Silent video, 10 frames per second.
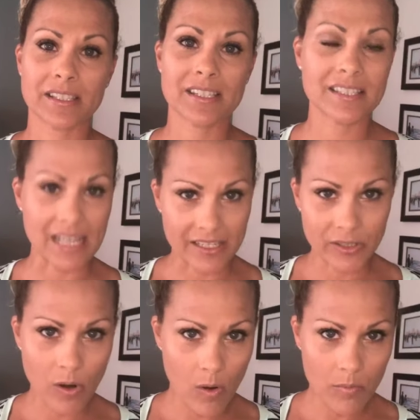to scent your
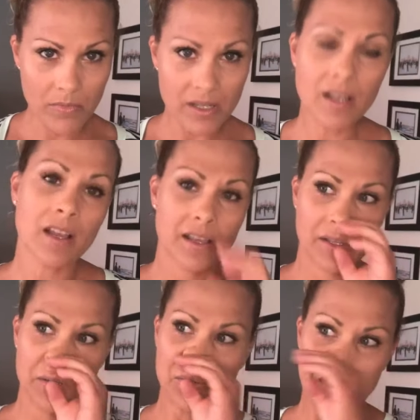home.
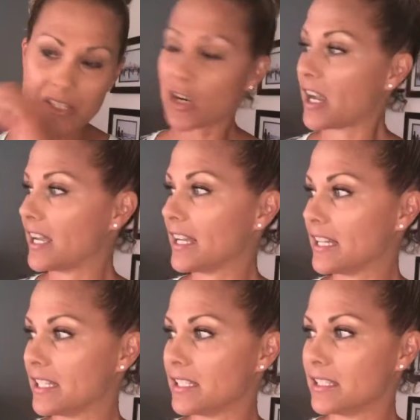You want to try
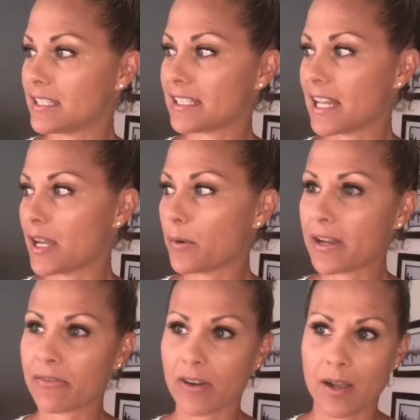and stay away
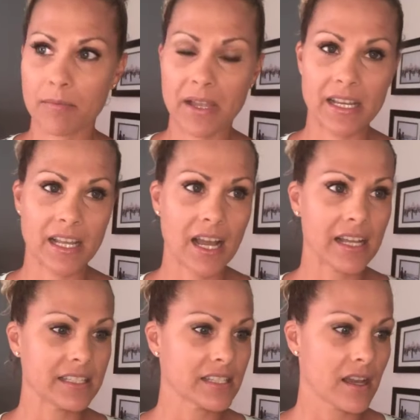from any
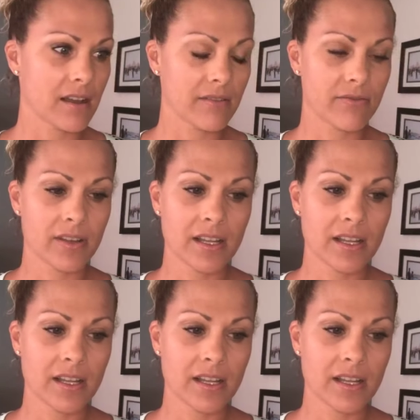kind of